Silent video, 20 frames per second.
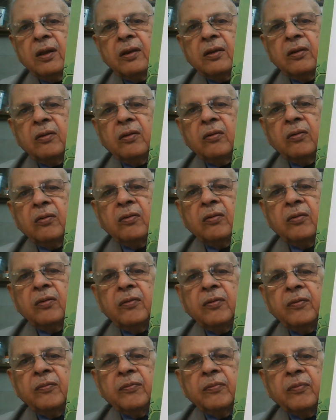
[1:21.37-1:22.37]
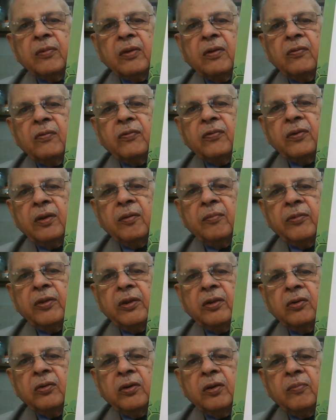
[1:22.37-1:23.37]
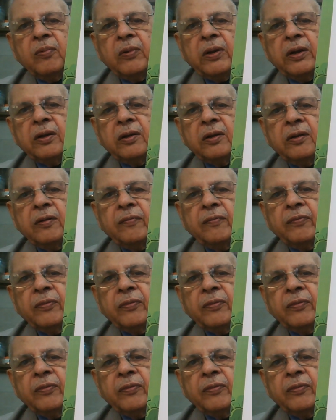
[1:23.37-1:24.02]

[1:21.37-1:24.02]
Now from the urinary bladder,